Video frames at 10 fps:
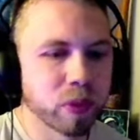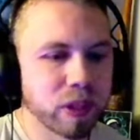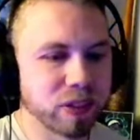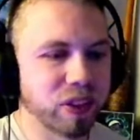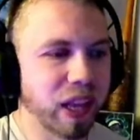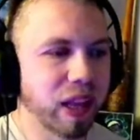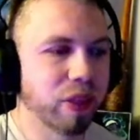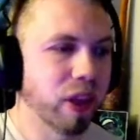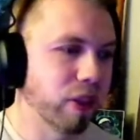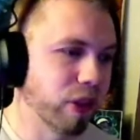to see
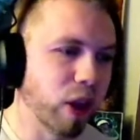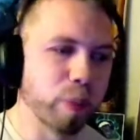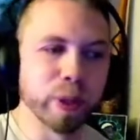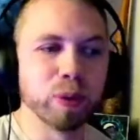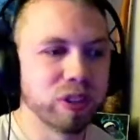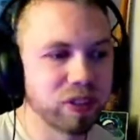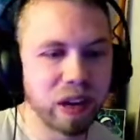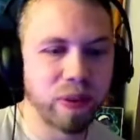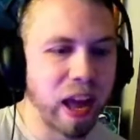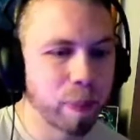the, the abuses that
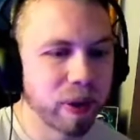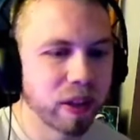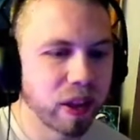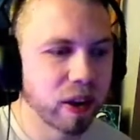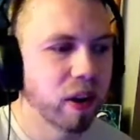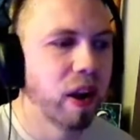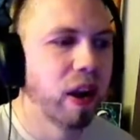have happened there.